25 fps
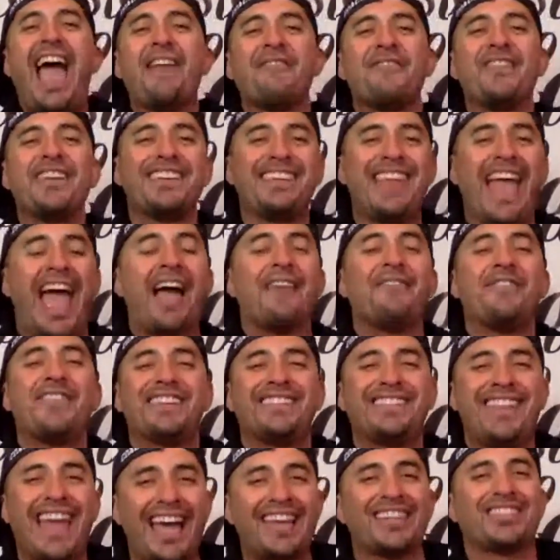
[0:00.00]

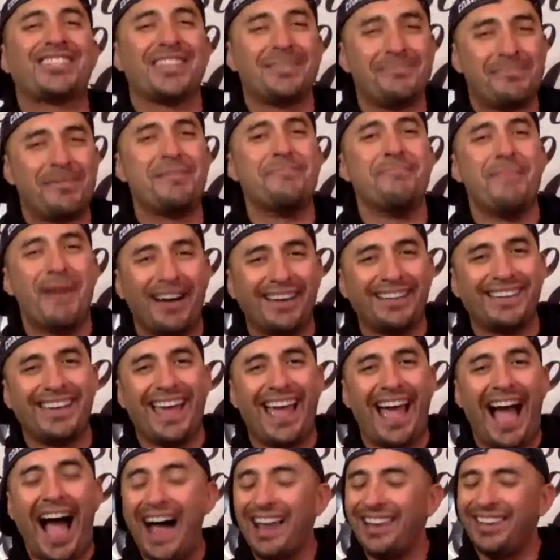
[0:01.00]
Every day should be
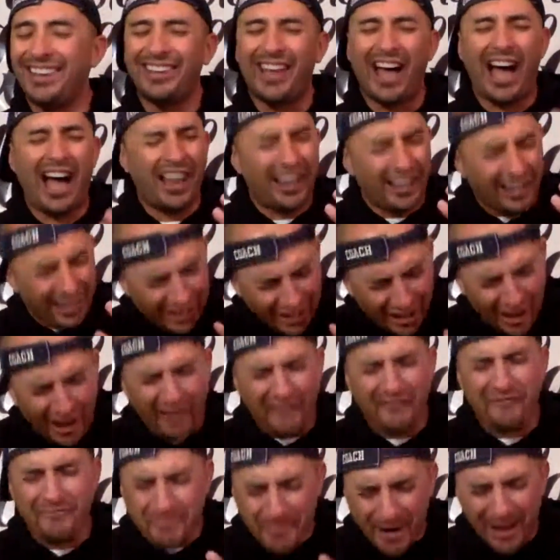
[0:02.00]
Monday. I
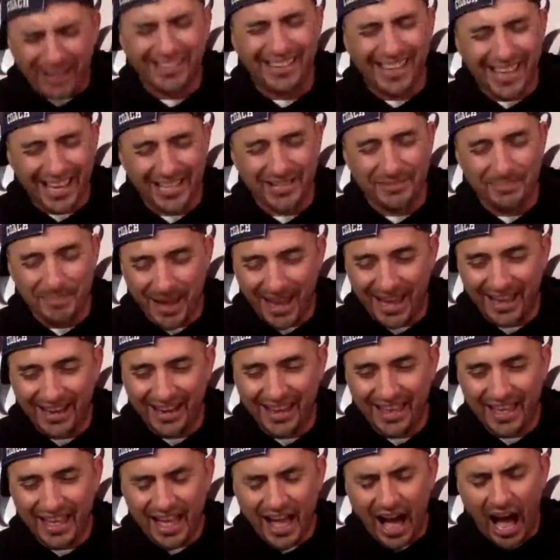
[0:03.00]
love Mondays,
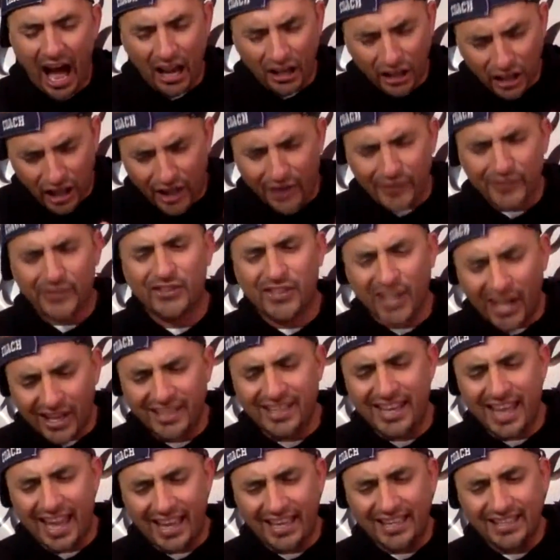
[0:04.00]
man. I
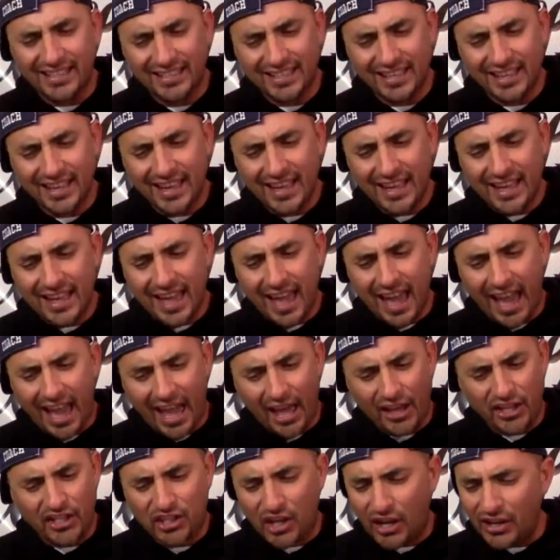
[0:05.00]
love Sundays.
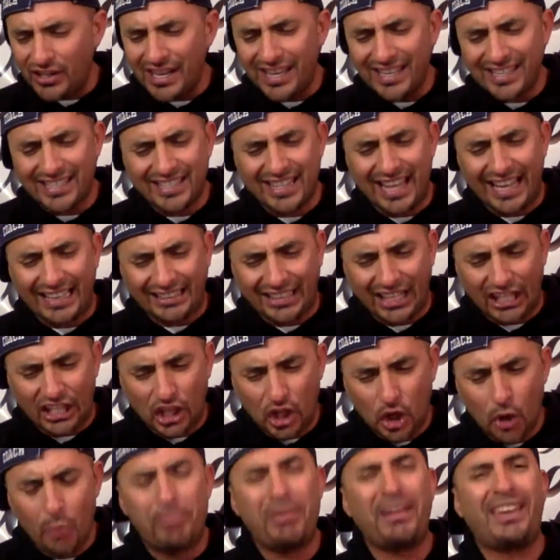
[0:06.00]
And Sunday is
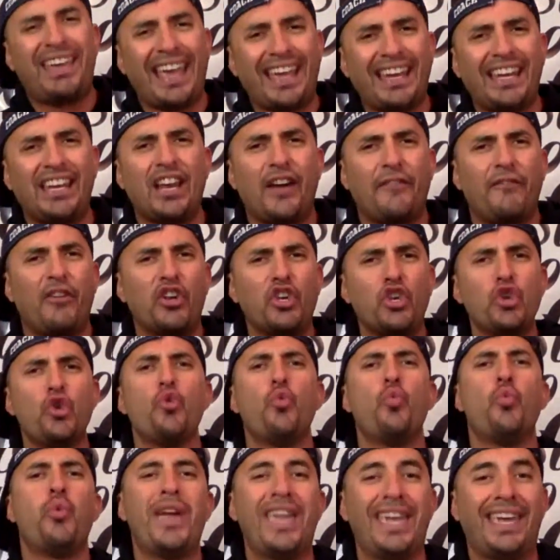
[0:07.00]
like the new beginning of
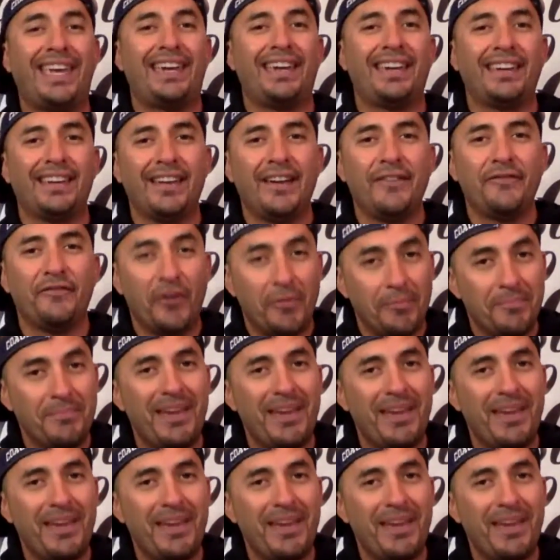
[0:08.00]
a new week.